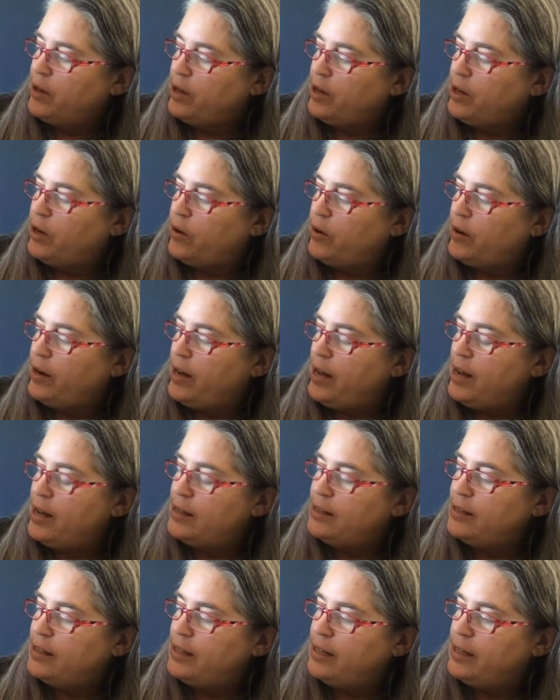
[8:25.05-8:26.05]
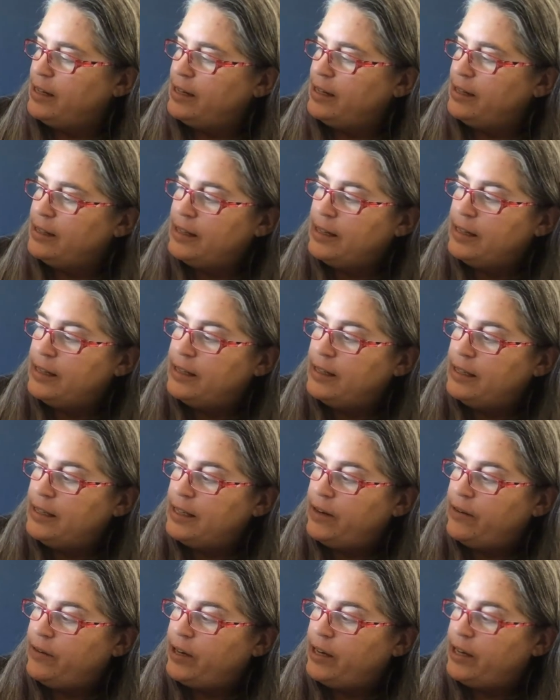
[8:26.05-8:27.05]
curiosity,
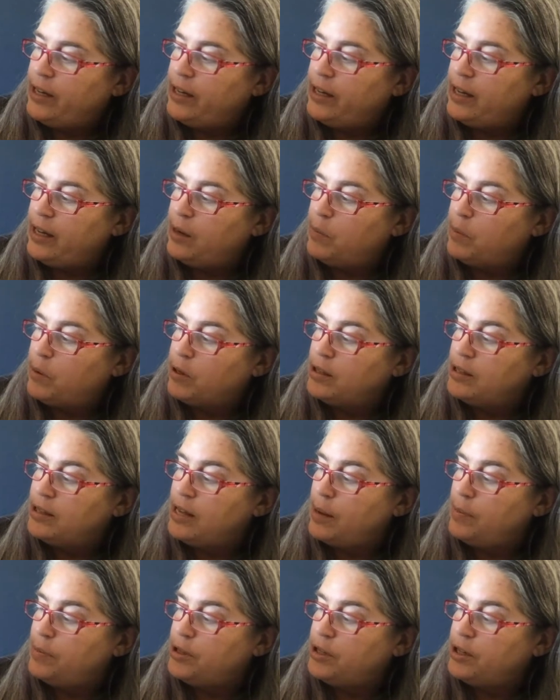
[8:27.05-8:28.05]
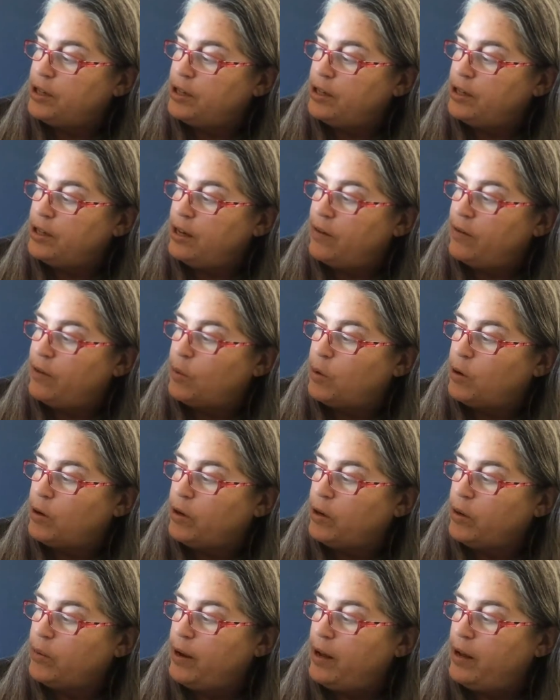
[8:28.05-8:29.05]
sensitivity, and perception of the
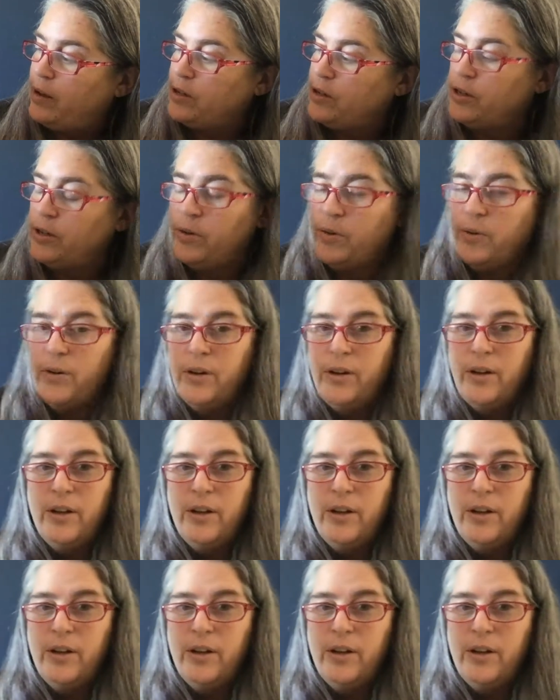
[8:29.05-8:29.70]
world around you.